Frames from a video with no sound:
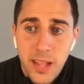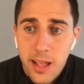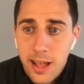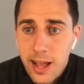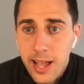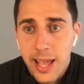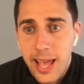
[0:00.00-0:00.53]

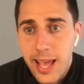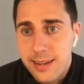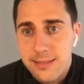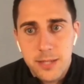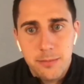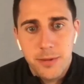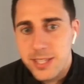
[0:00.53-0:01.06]
I
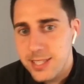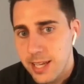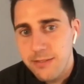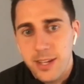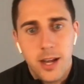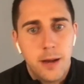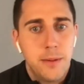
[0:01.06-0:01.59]
had some money
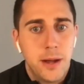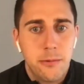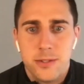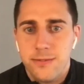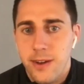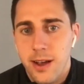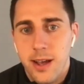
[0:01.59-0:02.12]
saved up. I was
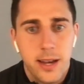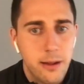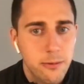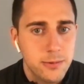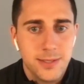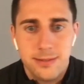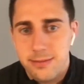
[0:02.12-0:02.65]
fine. I
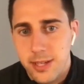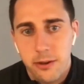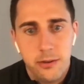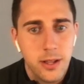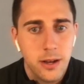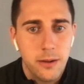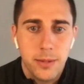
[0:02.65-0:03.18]
was, you know,
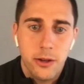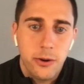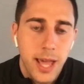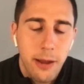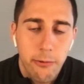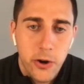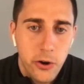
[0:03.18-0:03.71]
going to be
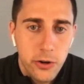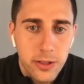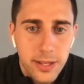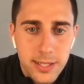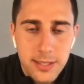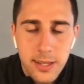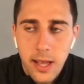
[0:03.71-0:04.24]
okay
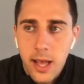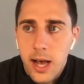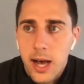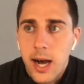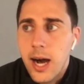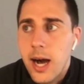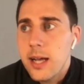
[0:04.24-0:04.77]
regardless.
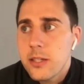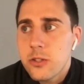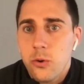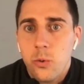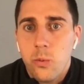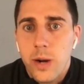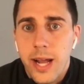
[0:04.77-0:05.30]
Uh,
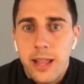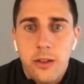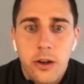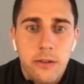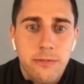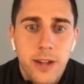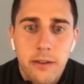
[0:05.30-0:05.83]
so when I
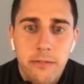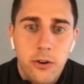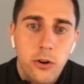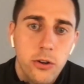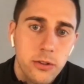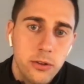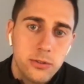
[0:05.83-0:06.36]
thought of kind of
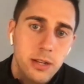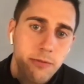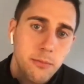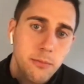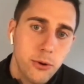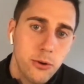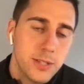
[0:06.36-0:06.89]
all those
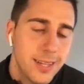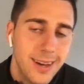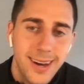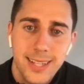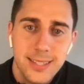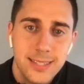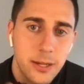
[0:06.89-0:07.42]
different pros and
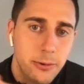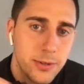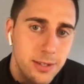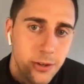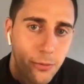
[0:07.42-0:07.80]
cons, it was a no